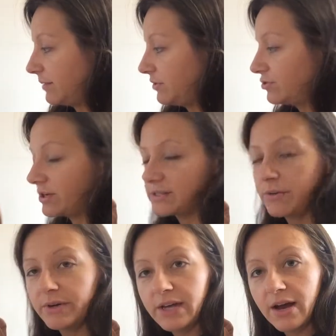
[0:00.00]
your
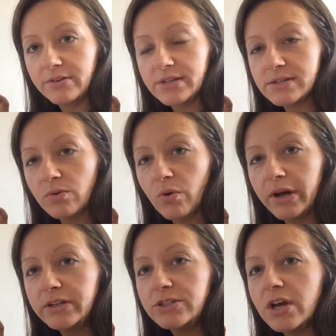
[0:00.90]
dressing would count as an
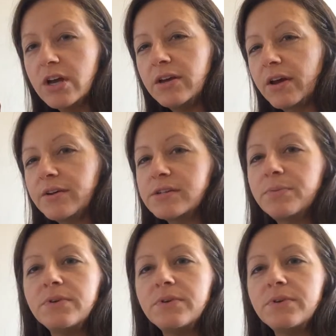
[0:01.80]
orange. You can also